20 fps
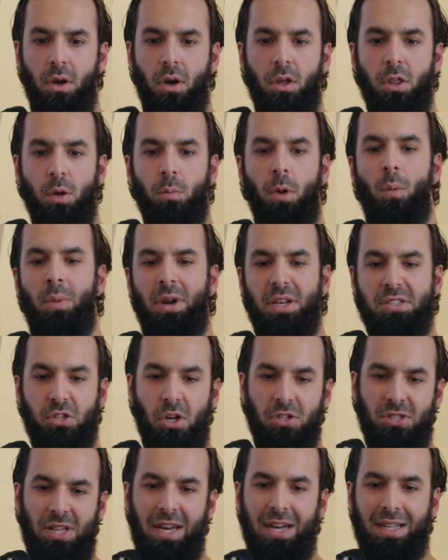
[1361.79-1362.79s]
The moment it
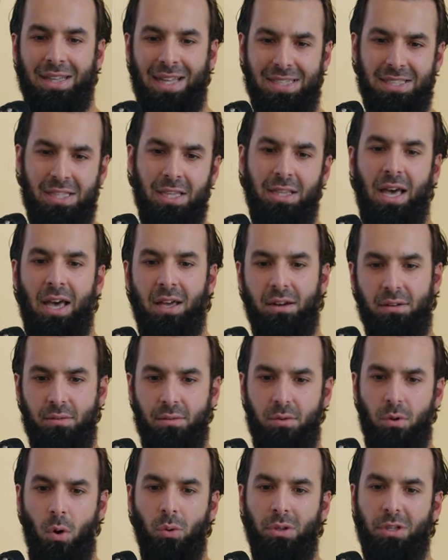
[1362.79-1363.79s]
starts getting less than
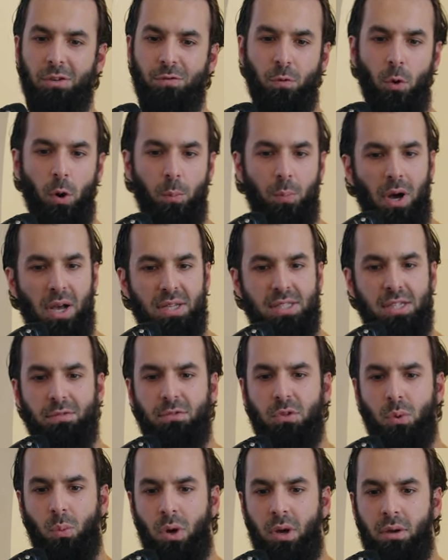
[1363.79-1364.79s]
that, only four positive
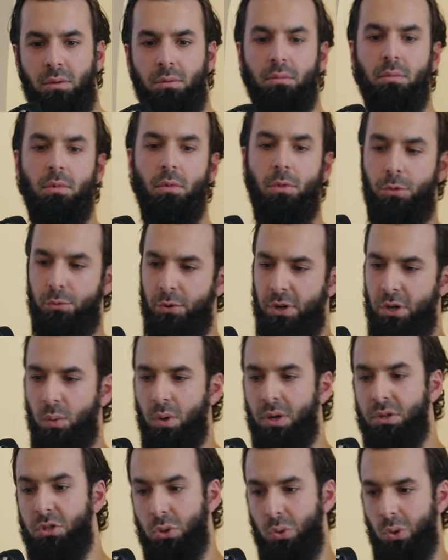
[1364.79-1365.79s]
to one, three to
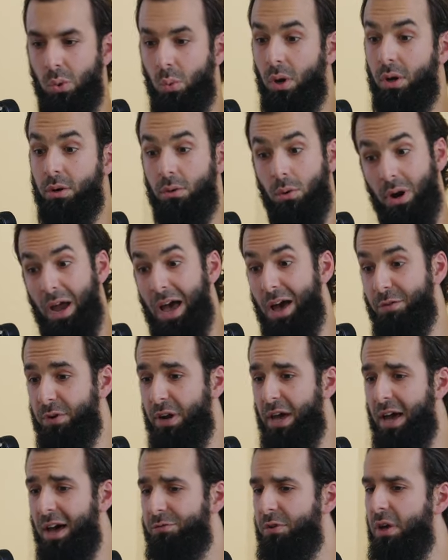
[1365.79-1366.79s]
one, two to one, or half and
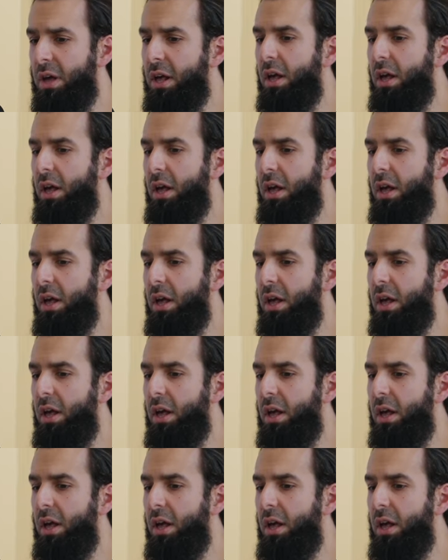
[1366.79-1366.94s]
half,